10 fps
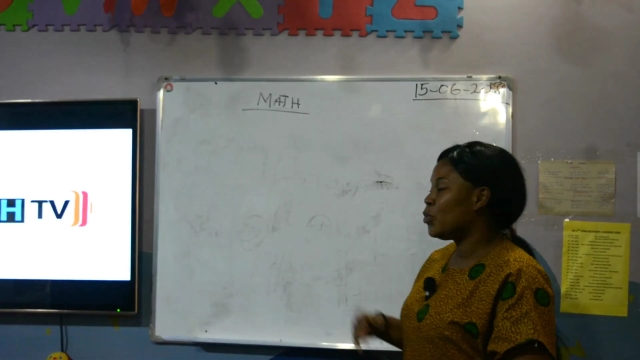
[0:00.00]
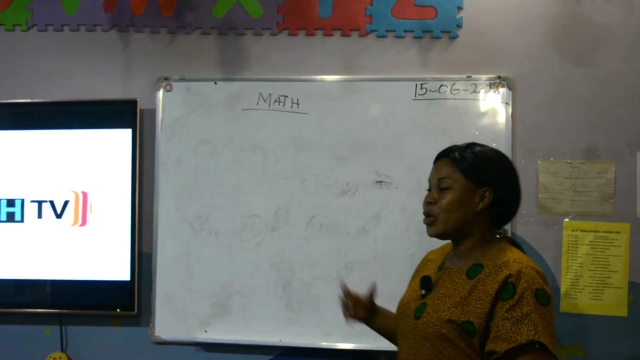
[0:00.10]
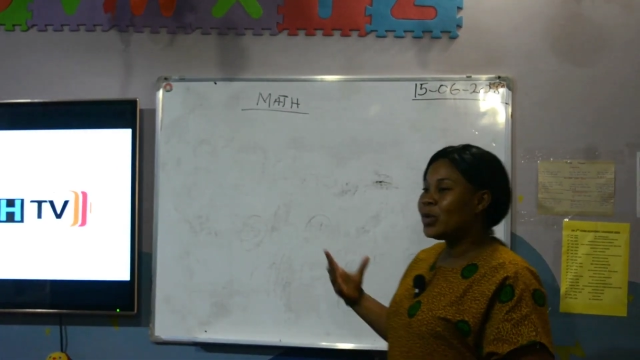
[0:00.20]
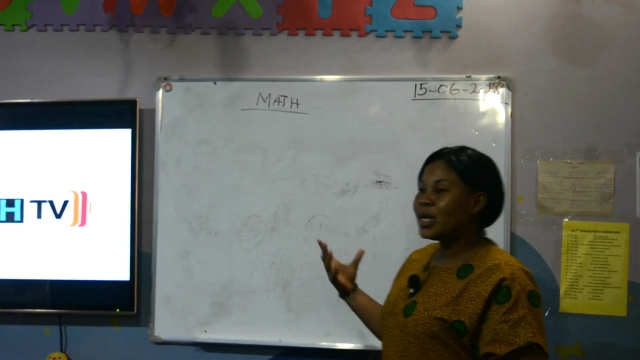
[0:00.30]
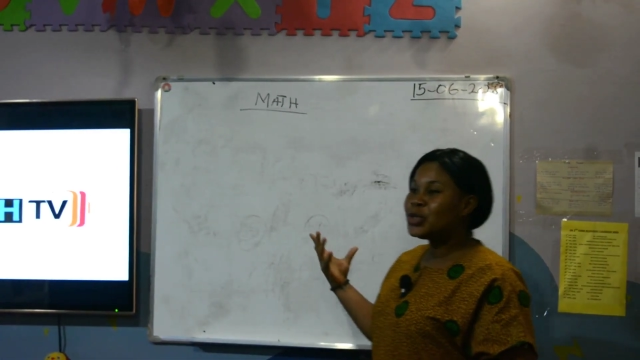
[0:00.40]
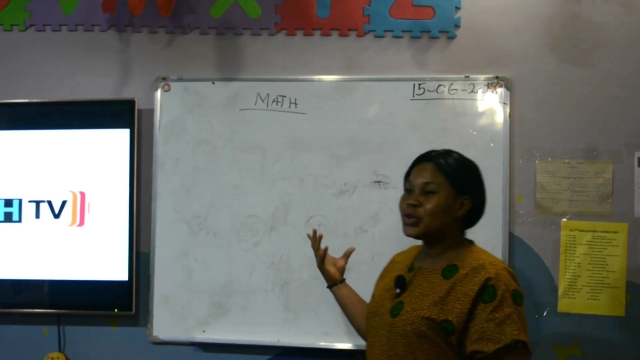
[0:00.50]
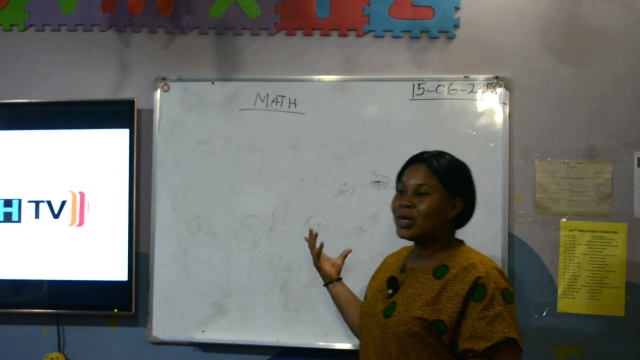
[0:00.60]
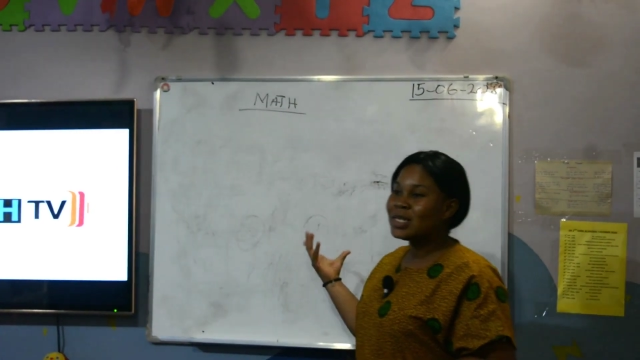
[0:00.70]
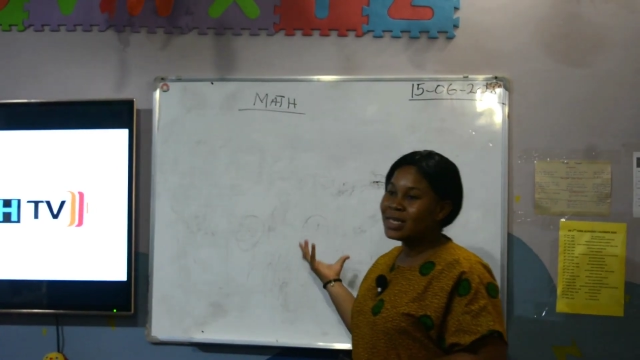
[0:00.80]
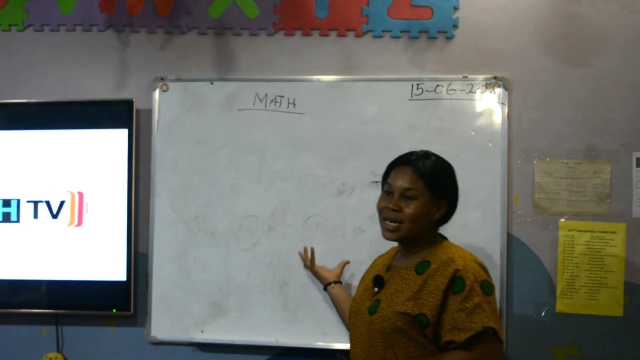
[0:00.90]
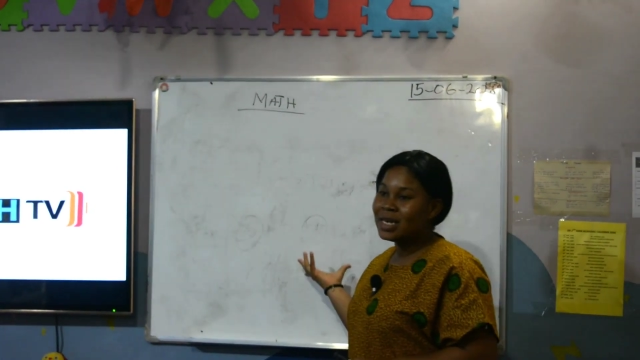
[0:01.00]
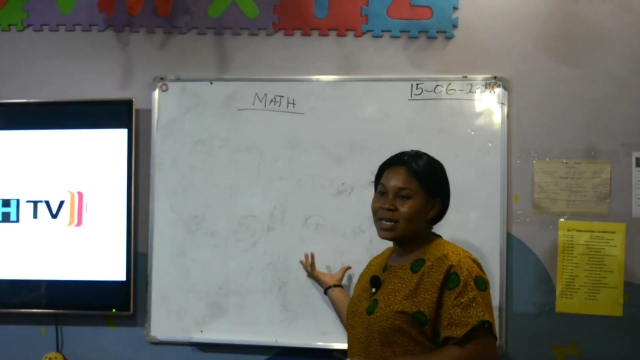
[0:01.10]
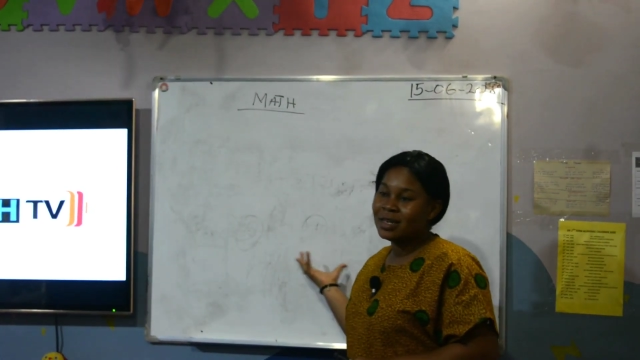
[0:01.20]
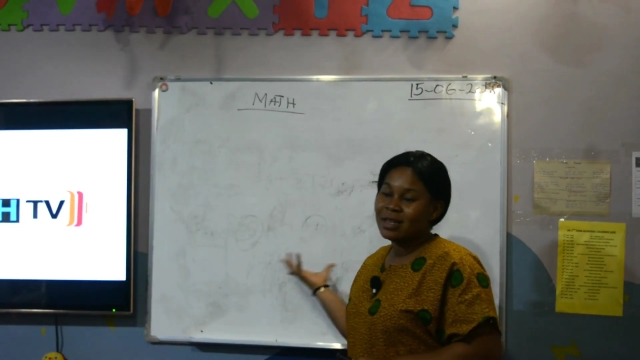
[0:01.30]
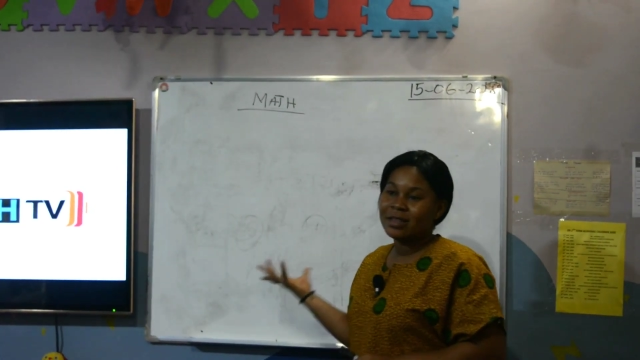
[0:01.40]
we were treating,
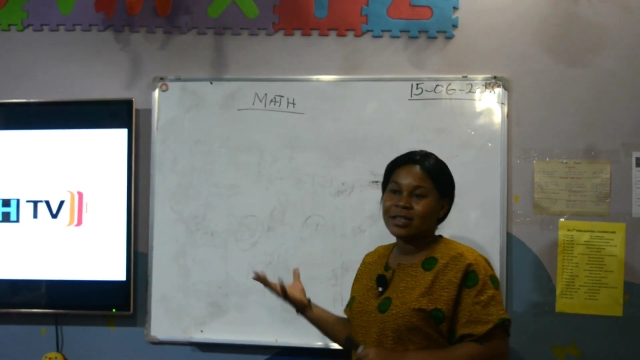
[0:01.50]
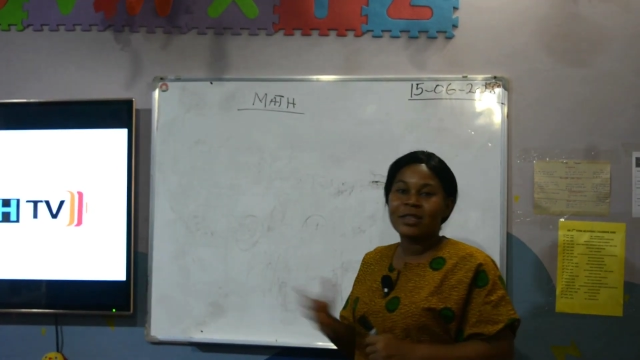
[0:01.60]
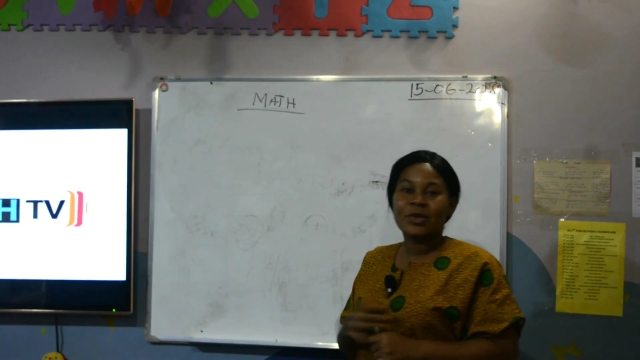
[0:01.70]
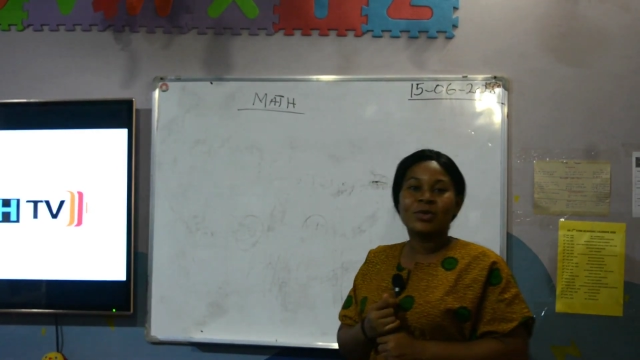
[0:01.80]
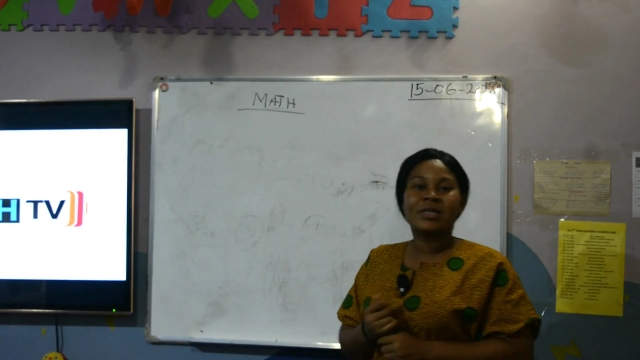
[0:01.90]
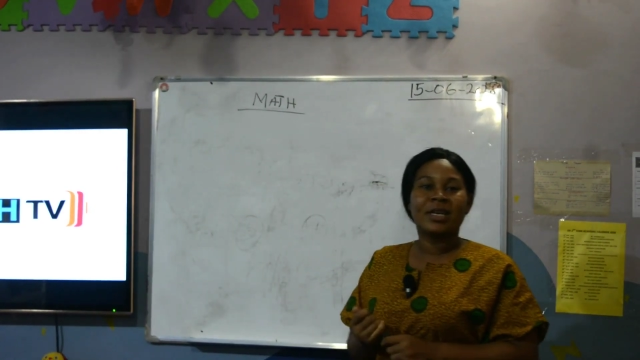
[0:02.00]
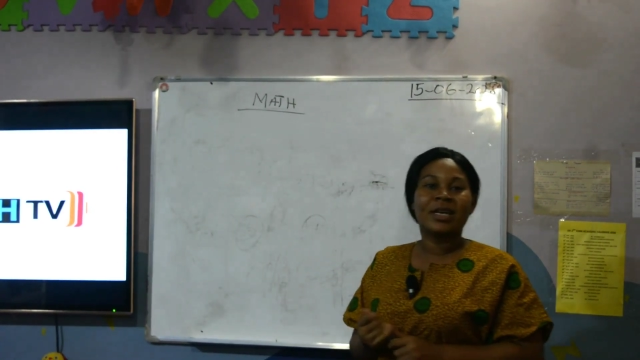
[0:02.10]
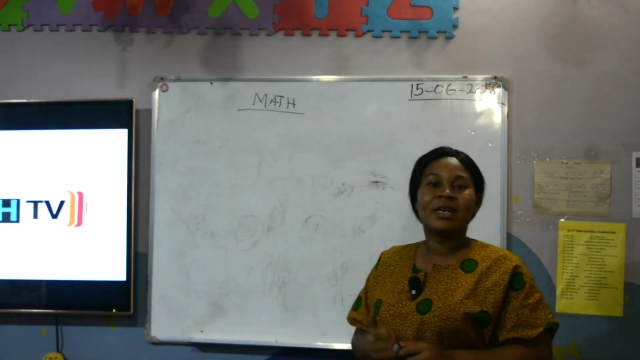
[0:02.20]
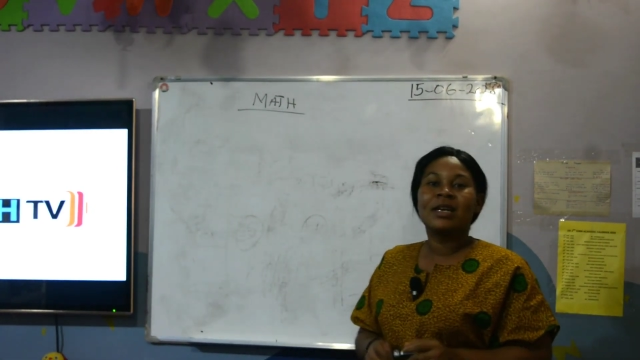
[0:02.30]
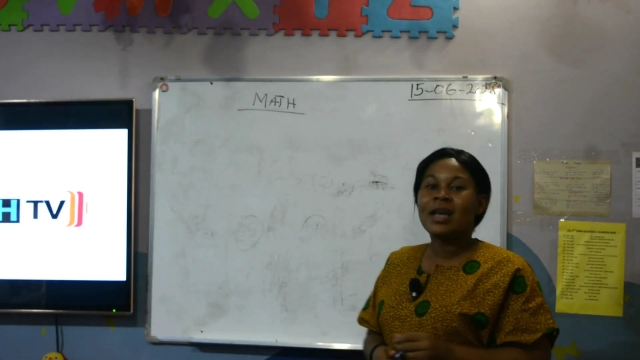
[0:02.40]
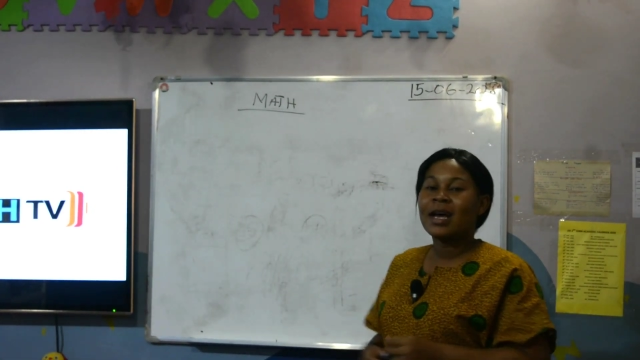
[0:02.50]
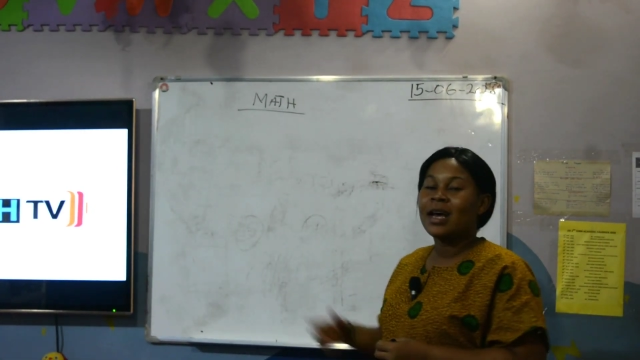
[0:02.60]
deducing,